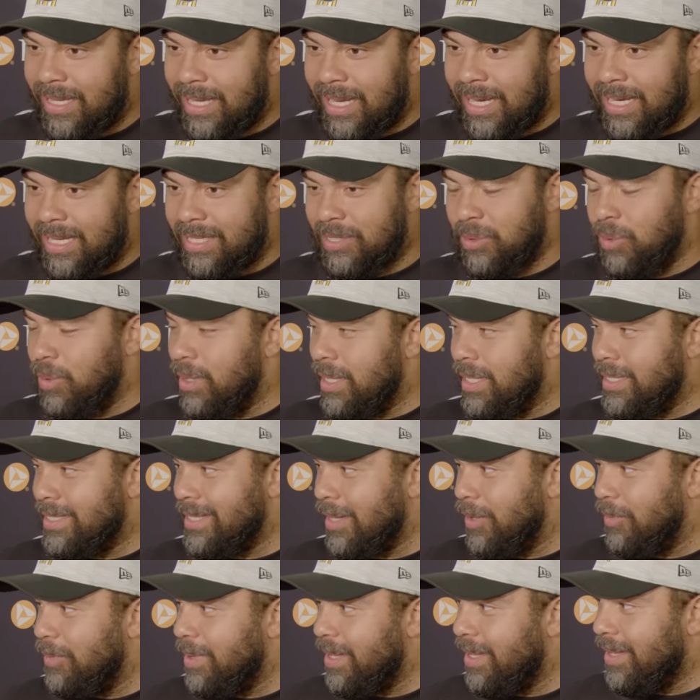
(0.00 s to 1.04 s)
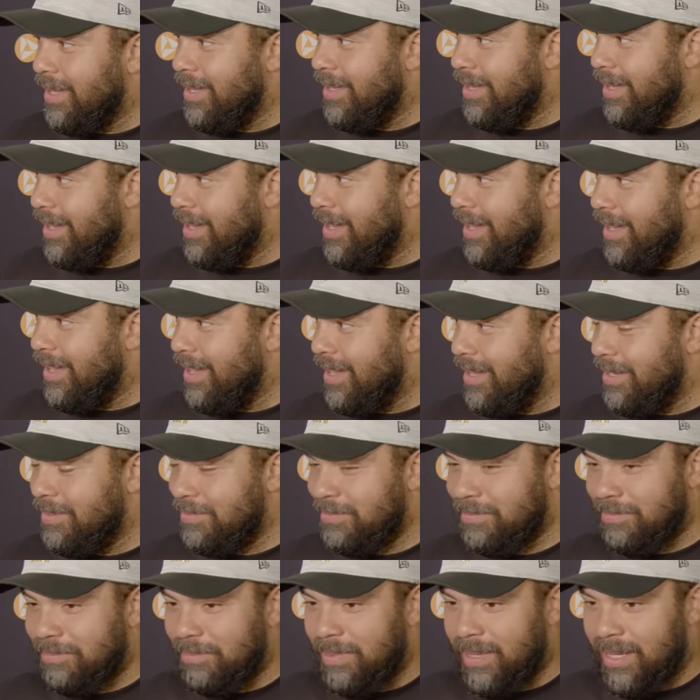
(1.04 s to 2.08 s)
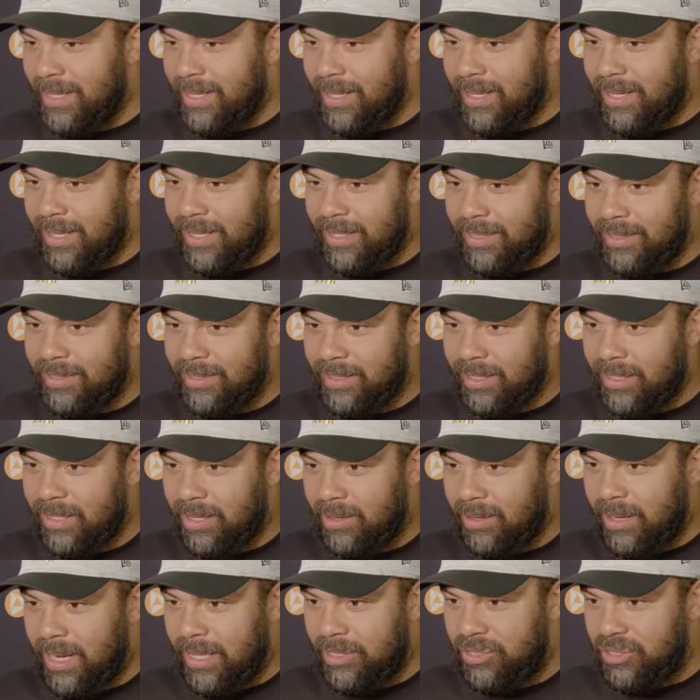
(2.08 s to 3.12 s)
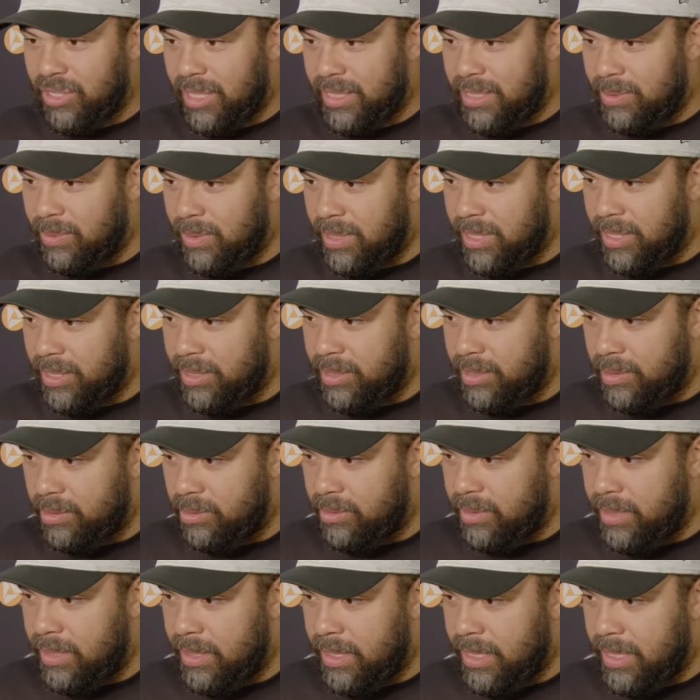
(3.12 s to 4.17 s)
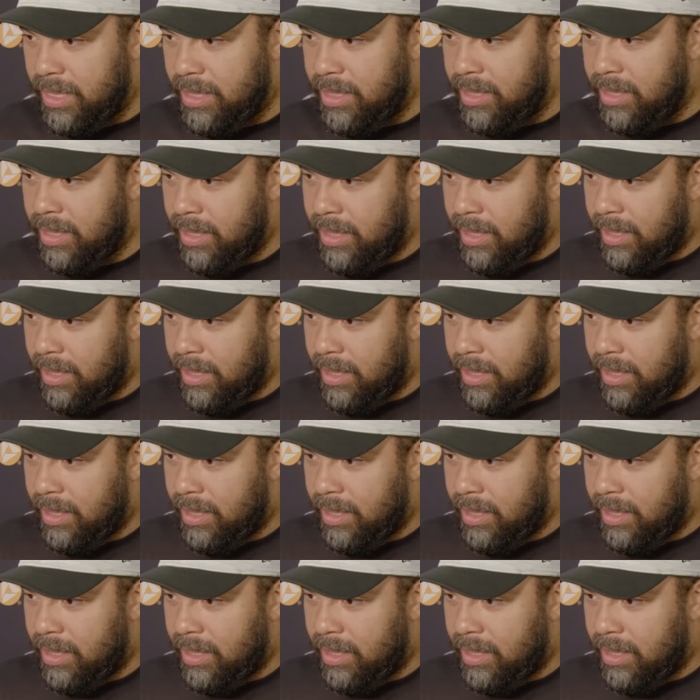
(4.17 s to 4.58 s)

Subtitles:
He doesn't want to tell me. I trust what they're doing, and